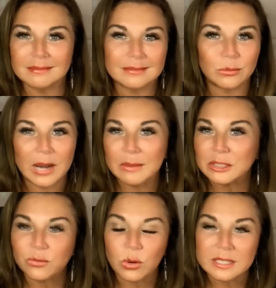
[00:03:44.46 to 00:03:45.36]
when I
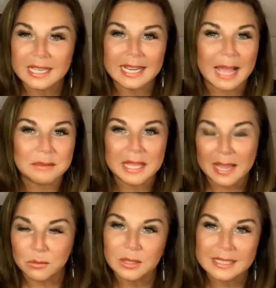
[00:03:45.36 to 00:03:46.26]
was 14, I
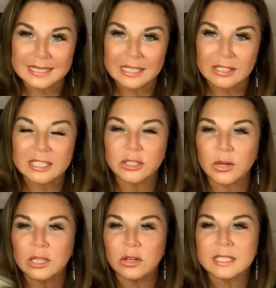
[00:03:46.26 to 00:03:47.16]
became really serious. So
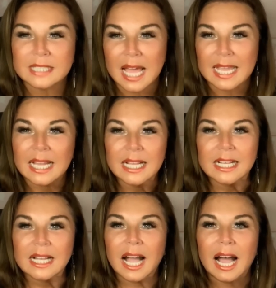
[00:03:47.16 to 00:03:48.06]
it looks like
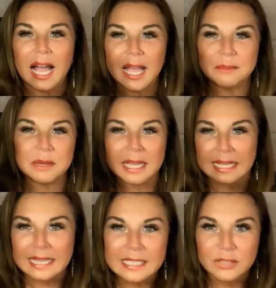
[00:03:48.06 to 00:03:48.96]
I'm
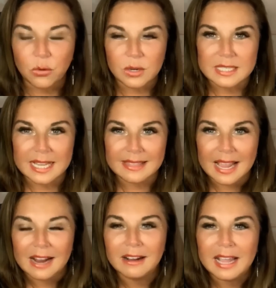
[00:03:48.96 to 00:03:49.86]
at least 14
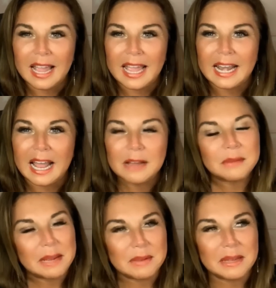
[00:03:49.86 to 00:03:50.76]
there, and
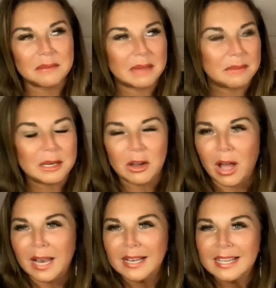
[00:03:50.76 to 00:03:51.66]
maybe
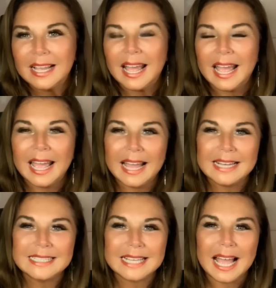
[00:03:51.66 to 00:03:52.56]
not.
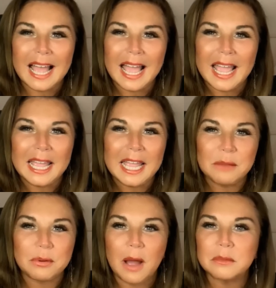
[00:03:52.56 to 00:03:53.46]
And I
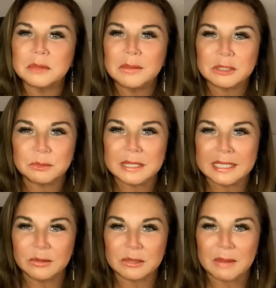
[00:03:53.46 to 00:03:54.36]
probably was
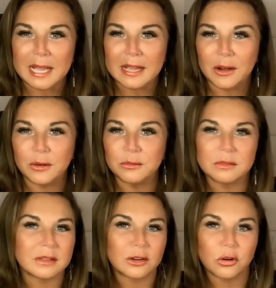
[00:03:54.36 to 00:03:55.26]
busy with my
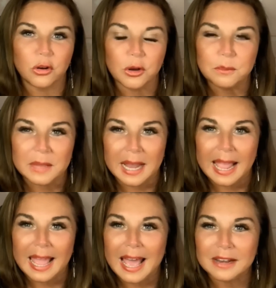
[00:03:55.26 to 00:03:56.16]
own little group that I
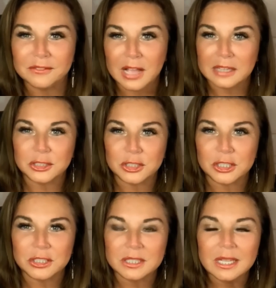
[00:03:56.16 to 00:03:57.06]
had of
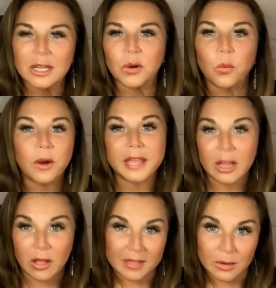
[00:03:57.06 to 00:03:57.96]
youngsters working
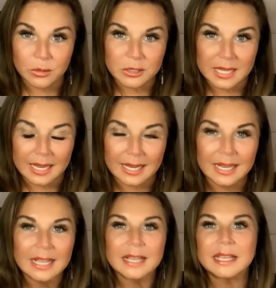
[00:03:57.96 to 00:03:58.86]
on their
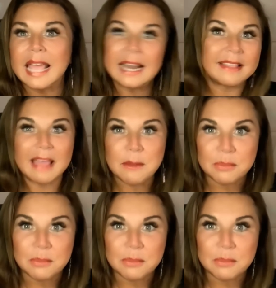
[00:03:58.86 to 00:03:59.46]
routine, getting them